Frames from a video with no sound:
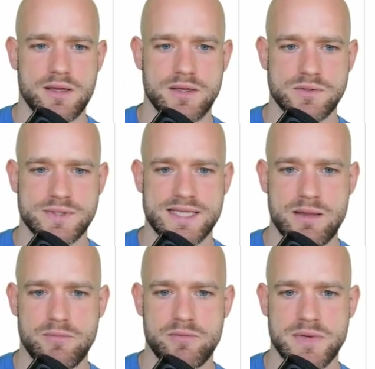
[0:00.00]
So
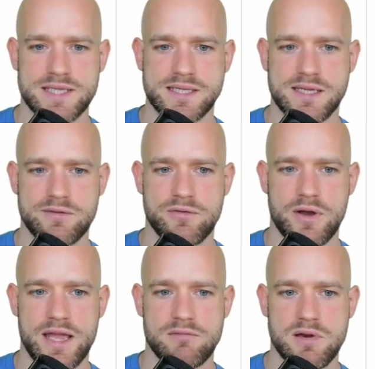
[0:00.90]
same basically for
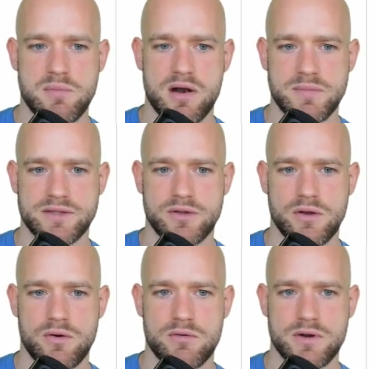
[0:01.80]
every parameter,
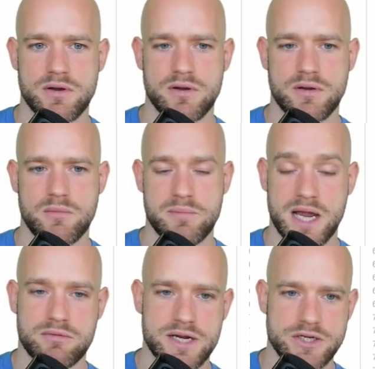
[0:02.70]
or
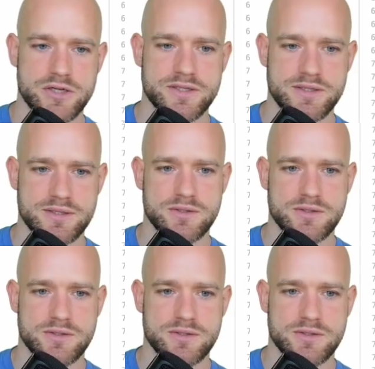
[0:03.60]
back radius.